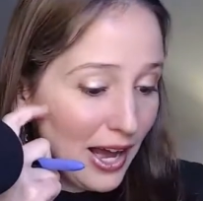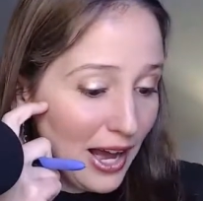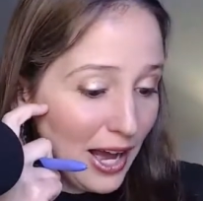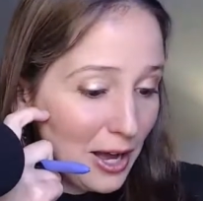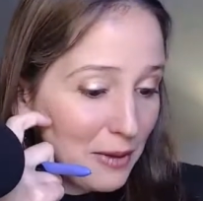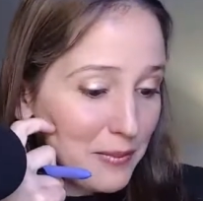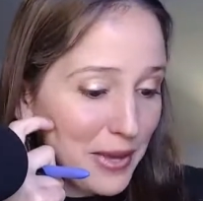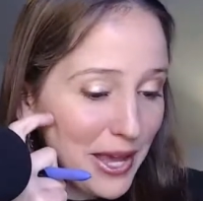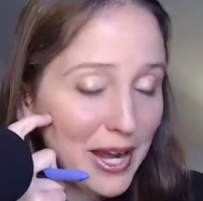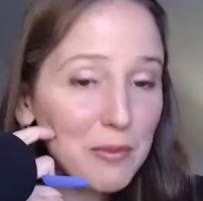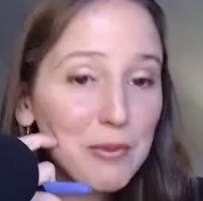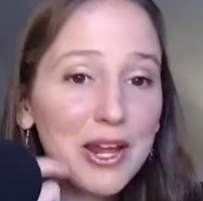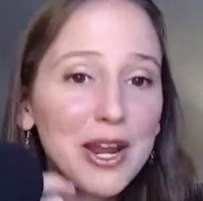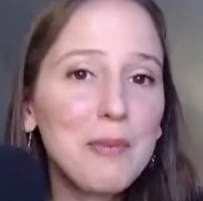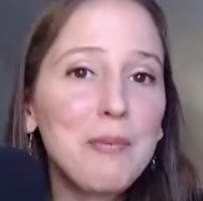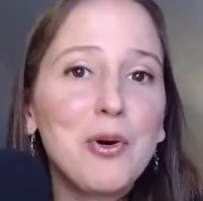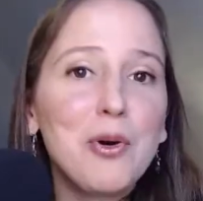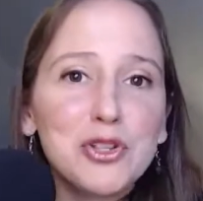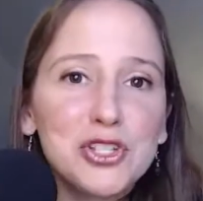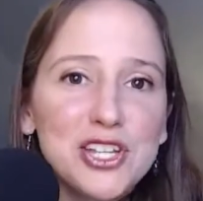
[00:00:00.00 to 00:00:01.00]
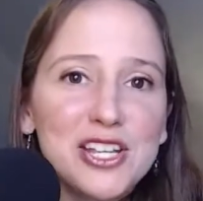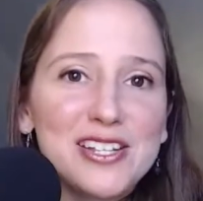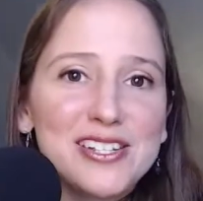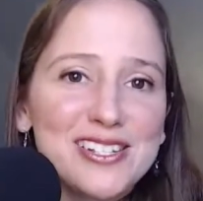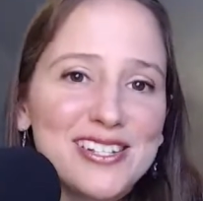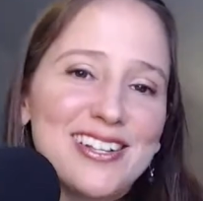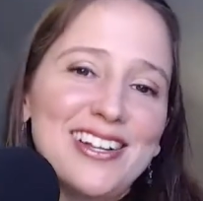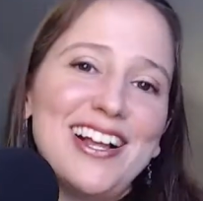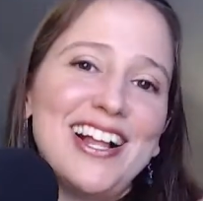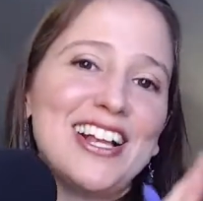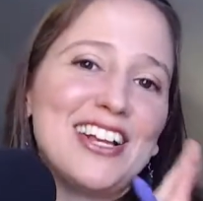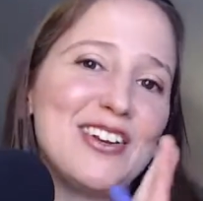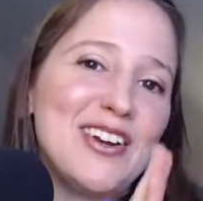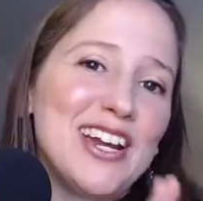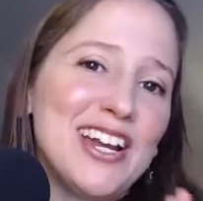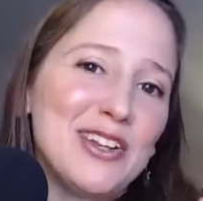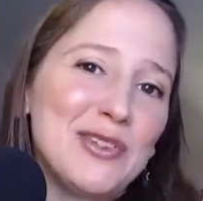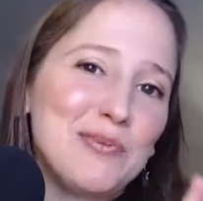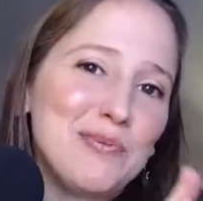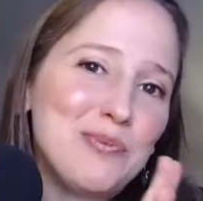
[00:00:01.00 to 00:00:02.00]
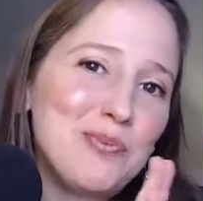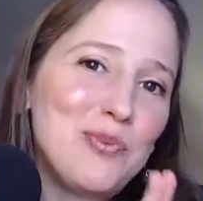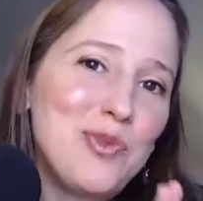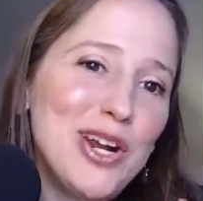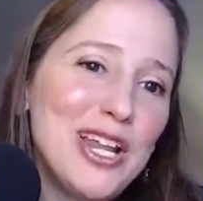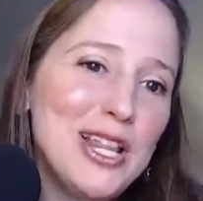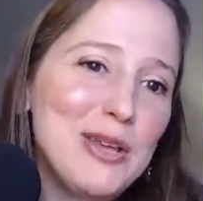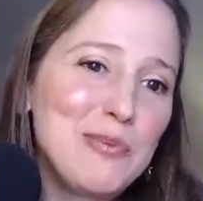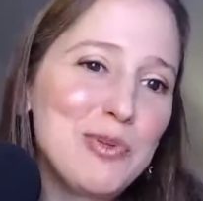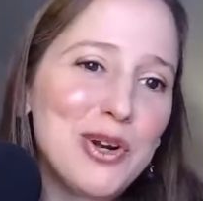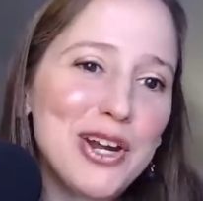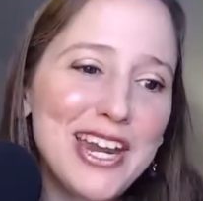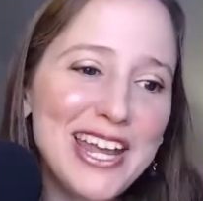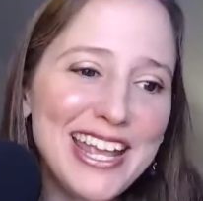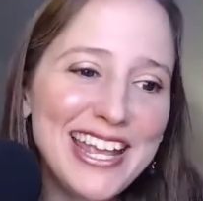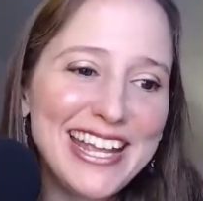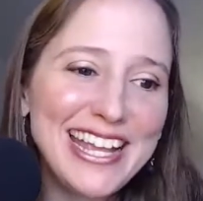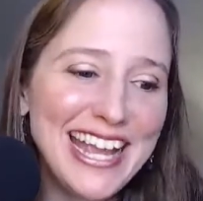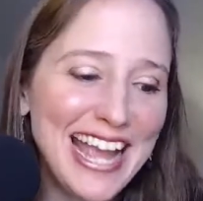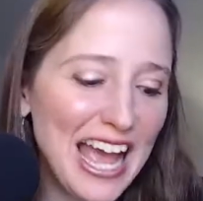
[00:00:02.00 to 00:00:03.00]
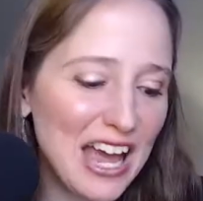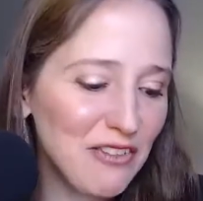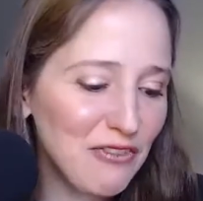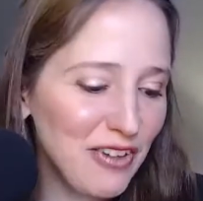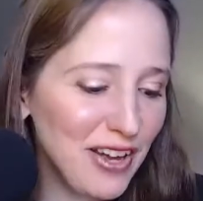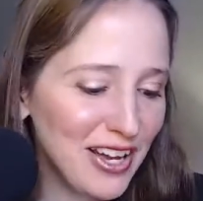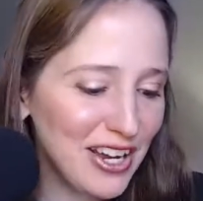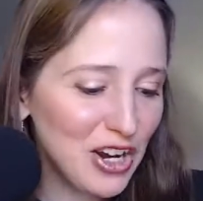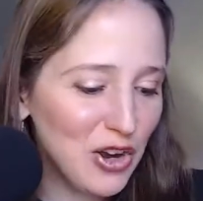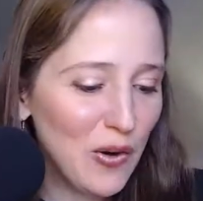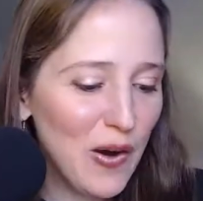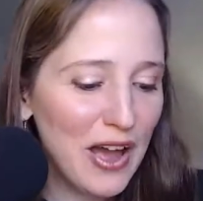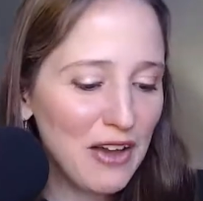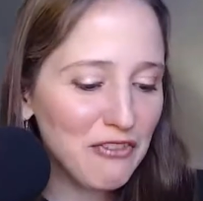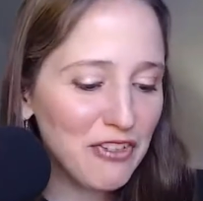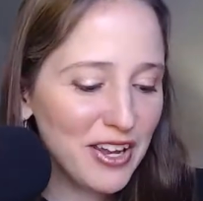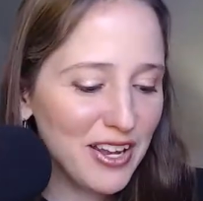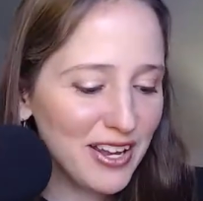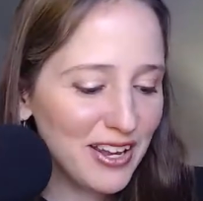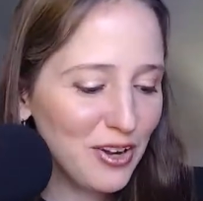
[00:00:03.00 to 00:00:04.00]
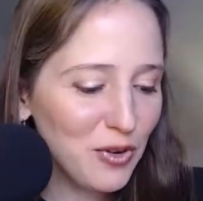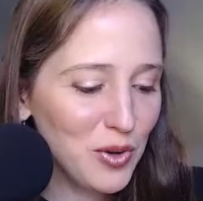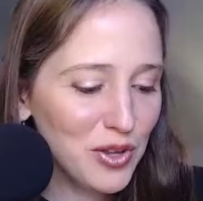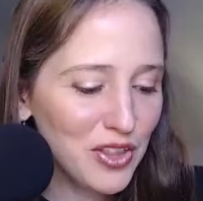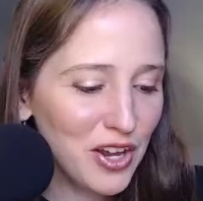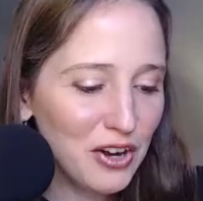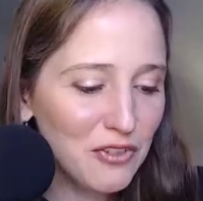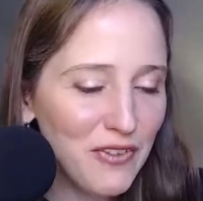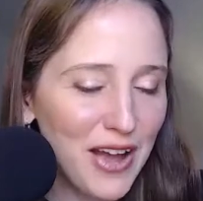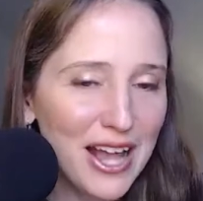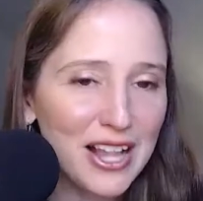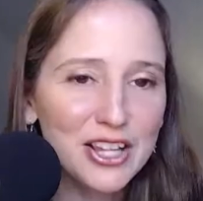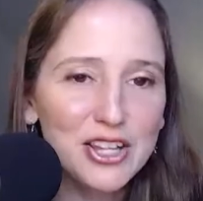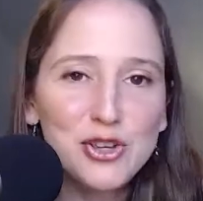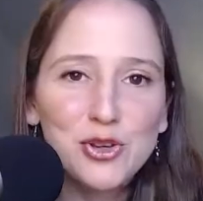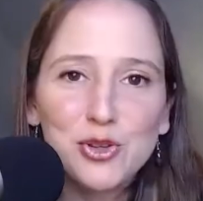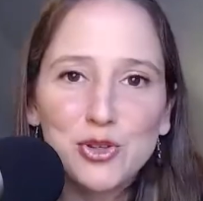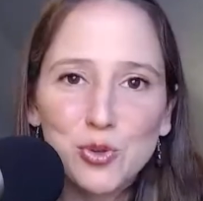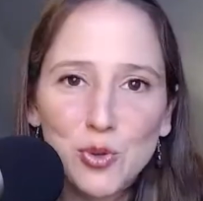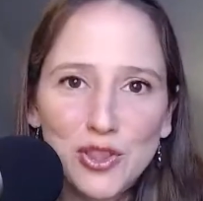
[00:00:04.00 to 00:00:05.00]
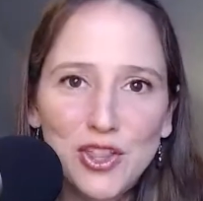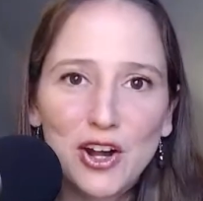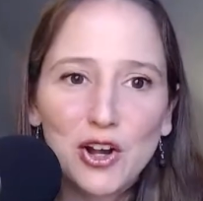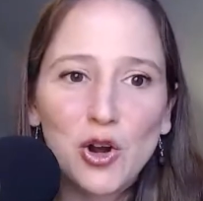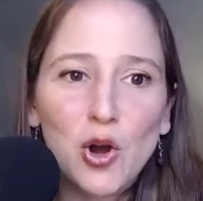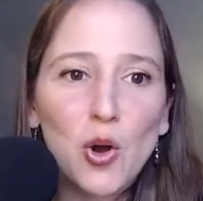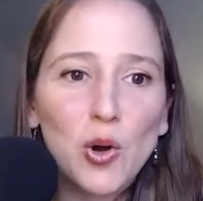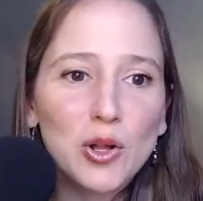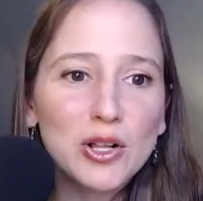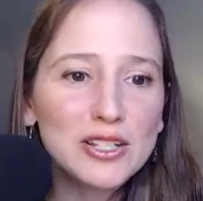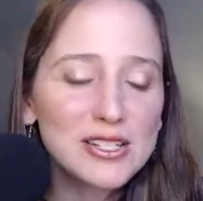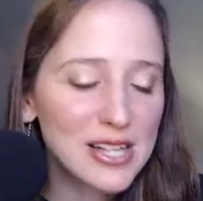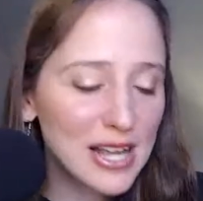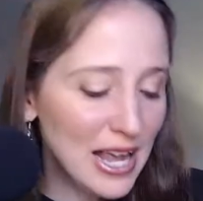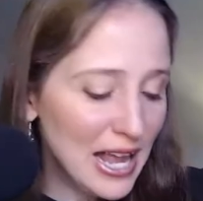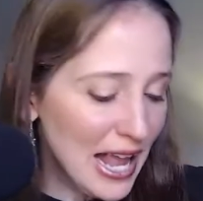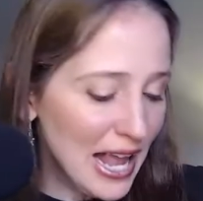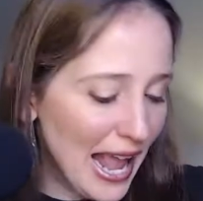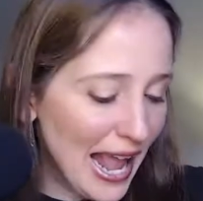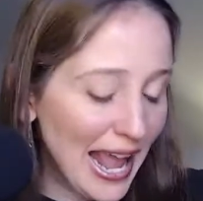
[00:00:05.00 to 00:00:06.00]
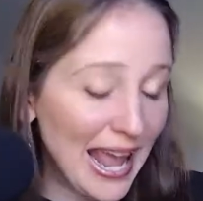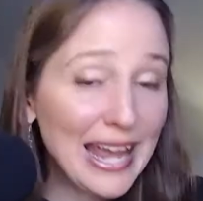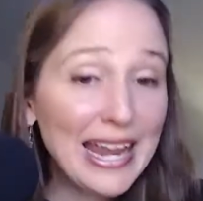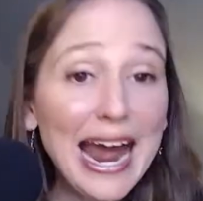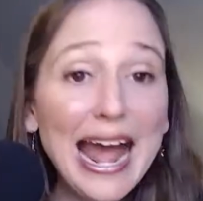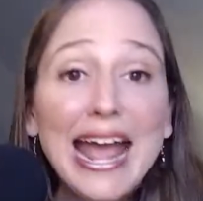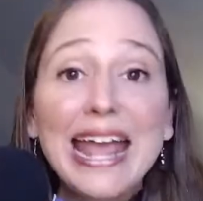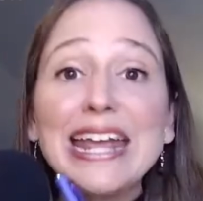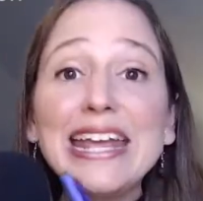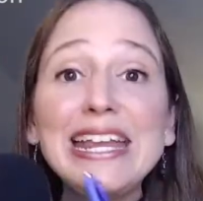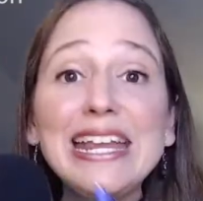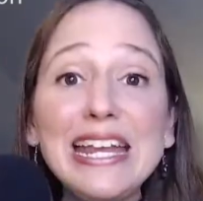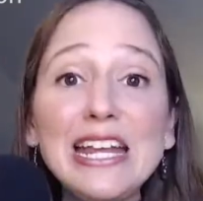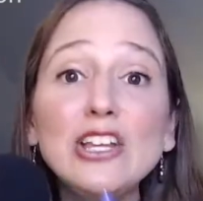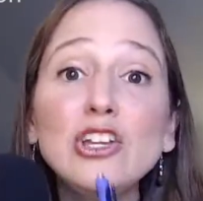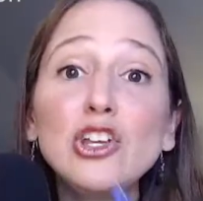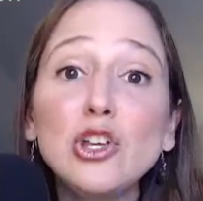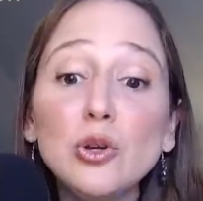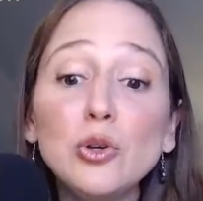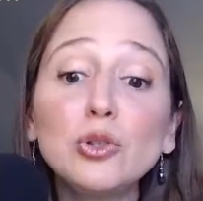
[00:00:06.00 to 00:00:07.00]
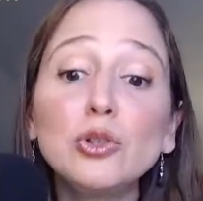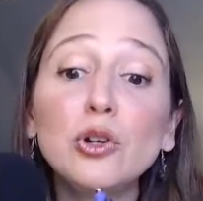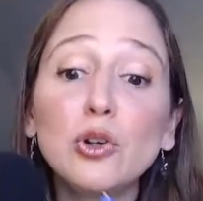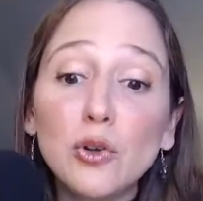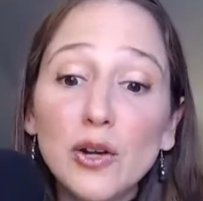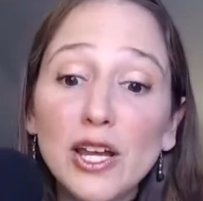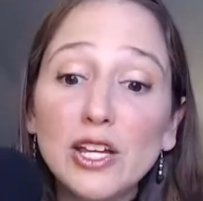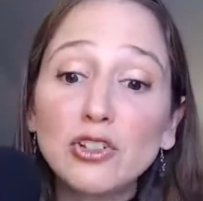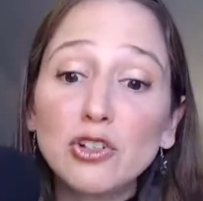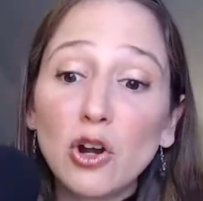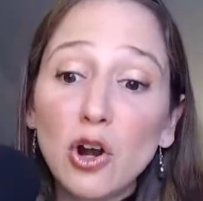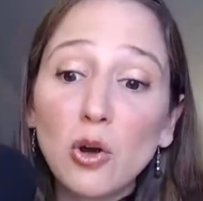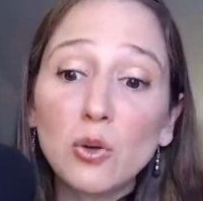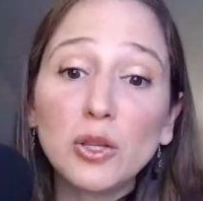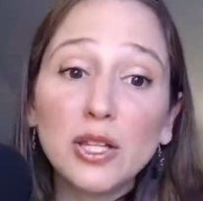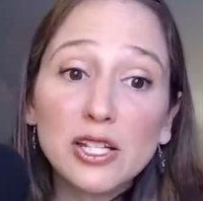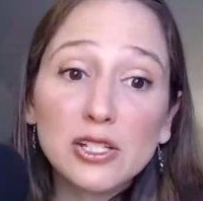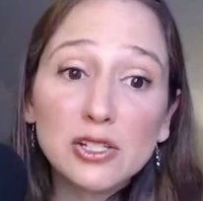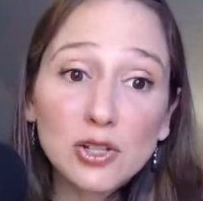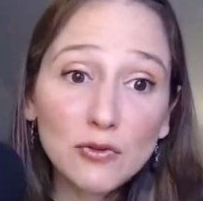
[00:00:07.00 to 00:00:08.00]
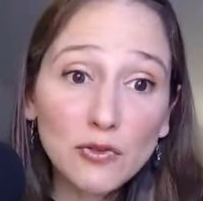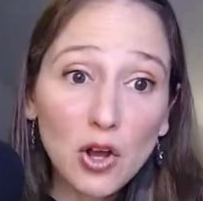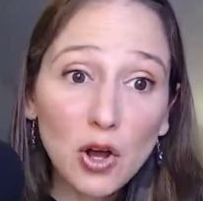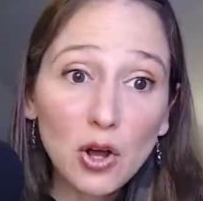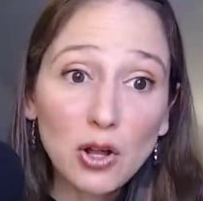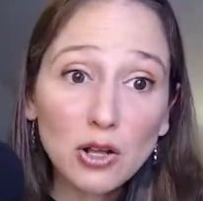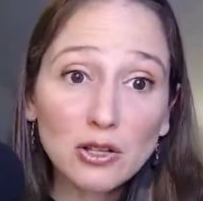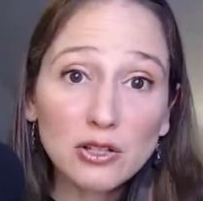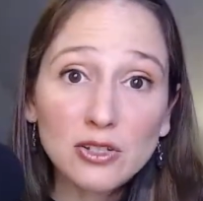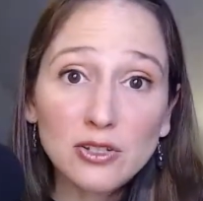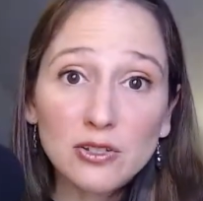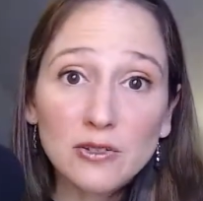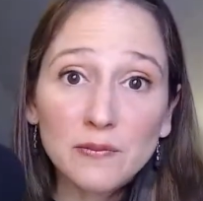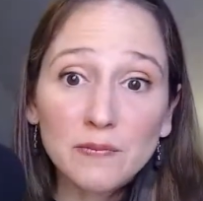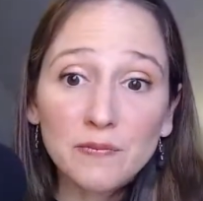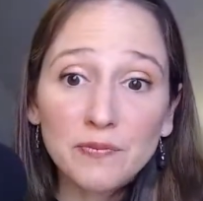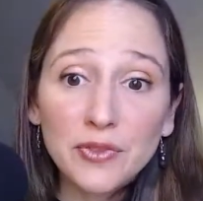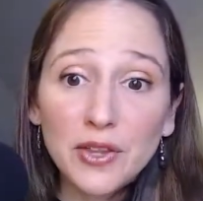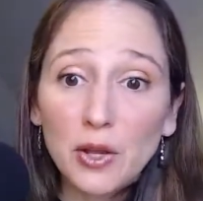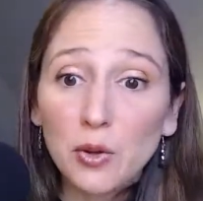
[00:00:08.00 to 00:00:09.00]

And I'm going to post these. I'll create a really pretty Canva graphic with our values, with our goals. And I need you to create your own list of goals.